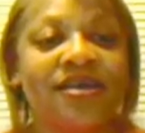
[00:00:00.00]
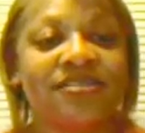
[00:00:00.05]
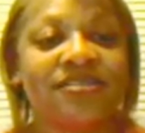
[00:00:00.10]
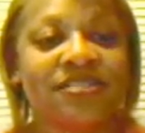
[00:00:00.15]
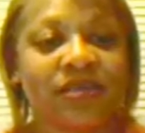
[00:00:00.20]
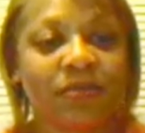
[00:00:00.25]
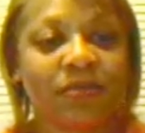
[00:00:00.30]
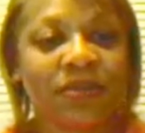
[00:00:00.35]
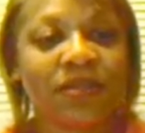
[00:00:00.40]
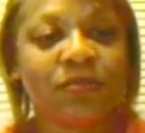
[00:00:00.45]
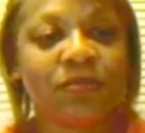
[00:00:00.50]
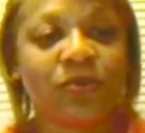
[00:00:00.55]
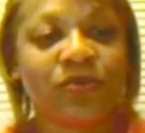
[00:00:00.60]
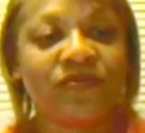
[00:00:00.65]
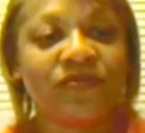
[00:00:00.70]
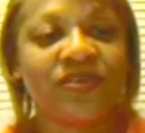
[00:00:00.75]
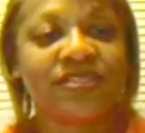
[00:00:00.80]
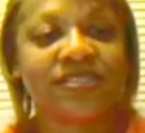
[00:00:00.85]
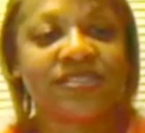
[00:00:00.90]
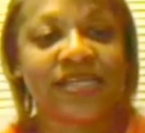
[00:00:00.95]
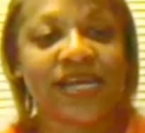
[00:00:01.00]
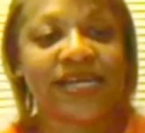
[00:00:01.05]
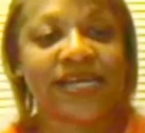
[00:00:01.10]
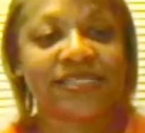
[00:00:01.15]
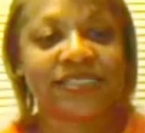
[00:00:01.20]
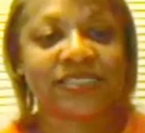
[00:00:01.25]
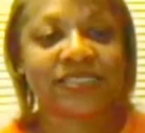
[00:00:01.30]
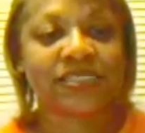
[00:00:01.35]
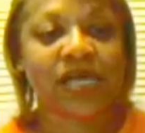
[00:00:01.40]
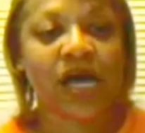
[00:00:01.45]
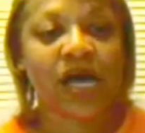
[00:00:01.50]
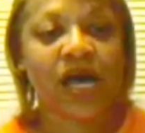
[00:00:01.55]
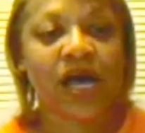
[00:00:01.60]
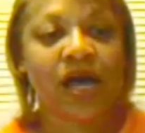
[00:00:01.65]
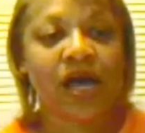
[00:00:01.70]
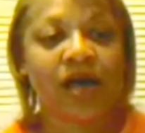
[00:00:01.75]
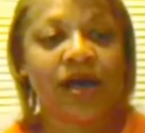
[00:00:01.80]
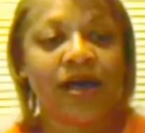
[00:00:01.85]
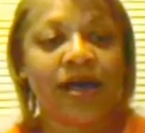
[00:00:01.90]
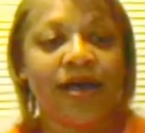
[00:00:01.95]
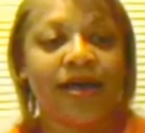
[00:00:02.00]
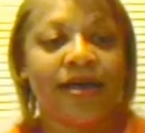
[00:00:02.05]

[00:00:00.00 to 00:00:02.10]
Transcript: some of the movies that I saw